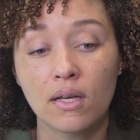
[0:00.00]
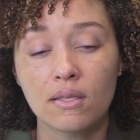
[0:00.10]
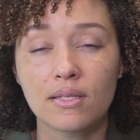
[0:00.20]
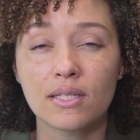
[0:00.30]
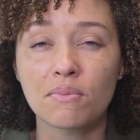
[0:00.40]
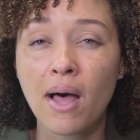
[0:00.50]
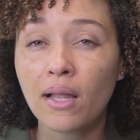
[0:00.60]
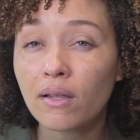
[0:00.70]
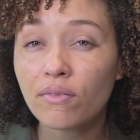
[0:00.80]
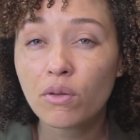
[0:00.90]
the
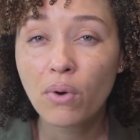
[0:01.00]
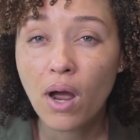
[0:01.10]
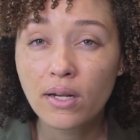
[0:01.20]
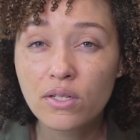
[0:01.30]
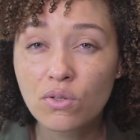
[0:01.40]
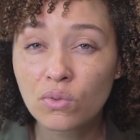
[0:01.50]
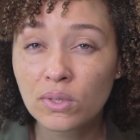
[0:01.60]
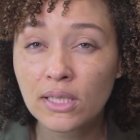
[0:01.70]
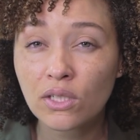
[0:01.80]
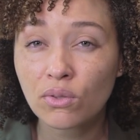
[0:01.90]
smell of the products were
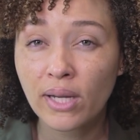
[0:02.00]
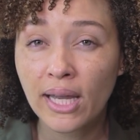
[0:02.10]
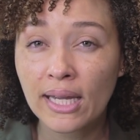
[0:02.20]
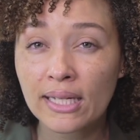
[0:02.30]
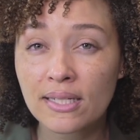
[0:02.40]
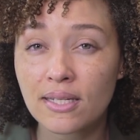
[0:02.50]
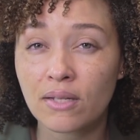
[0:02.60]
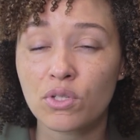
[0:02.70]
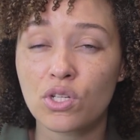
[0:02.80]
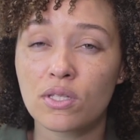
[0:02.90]
really great.
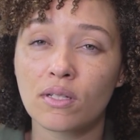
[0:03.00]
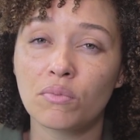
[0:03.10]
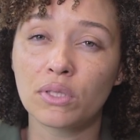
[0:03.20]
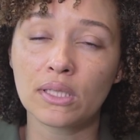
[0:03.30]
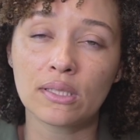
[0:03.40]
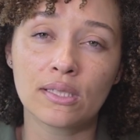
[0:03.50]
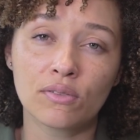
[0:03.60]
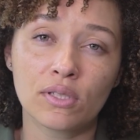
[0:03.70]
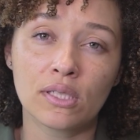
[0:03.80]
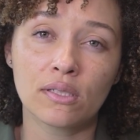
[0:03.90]
It was just a completely
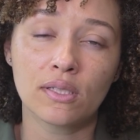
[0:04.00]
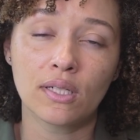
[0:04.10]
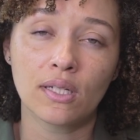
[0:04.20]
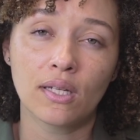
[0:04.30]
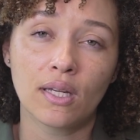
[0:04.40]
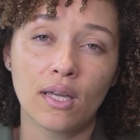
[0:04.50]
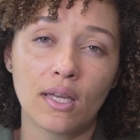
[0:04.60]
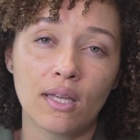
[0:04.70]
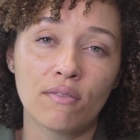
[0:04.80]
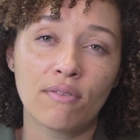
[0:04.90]
different
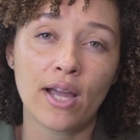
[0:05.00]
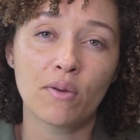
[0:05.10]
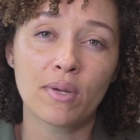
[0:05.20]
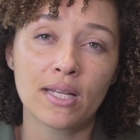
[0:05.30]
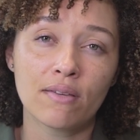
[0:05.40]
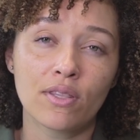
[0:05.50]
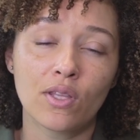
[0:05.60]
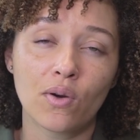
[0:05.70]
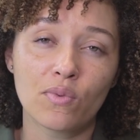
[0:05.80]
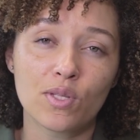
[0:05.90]
environment, even
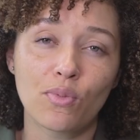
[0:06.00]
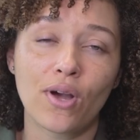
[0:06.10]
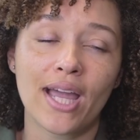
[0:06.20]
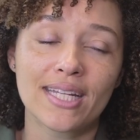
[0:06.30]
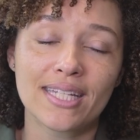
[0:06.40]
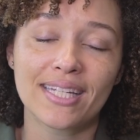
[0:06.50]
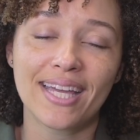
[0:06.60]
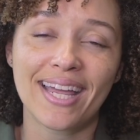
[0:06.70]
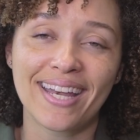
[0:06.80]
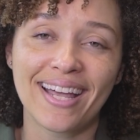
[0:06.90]
though it was bright
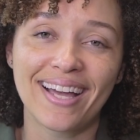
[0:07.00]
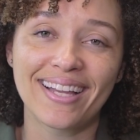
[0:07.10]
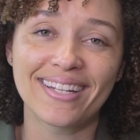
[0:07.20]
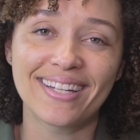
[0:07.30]
and not,